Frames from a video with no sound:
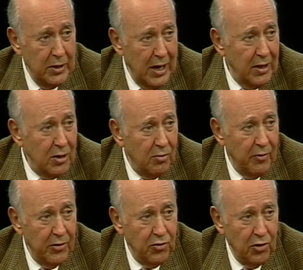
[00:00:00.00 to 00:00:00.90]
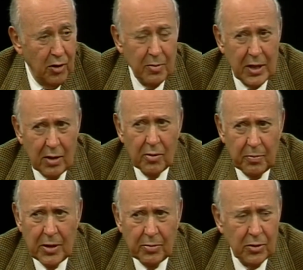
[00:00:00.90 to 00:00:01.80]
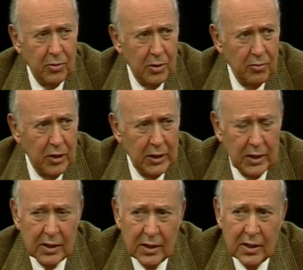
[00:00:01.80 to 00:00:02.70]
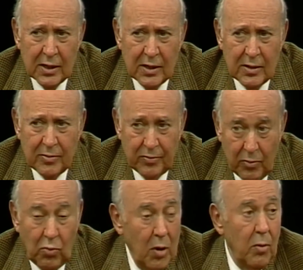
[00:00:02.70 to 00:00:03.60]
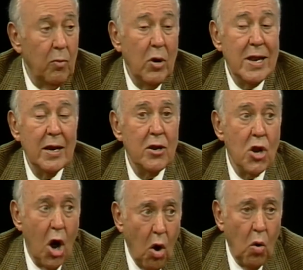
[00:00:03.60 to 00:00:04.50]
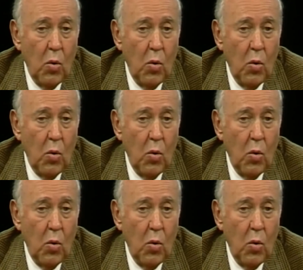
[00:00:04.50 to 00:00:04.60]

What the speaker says: did the Andy Griffith Show. I mean, there were people who could really... We didn't know.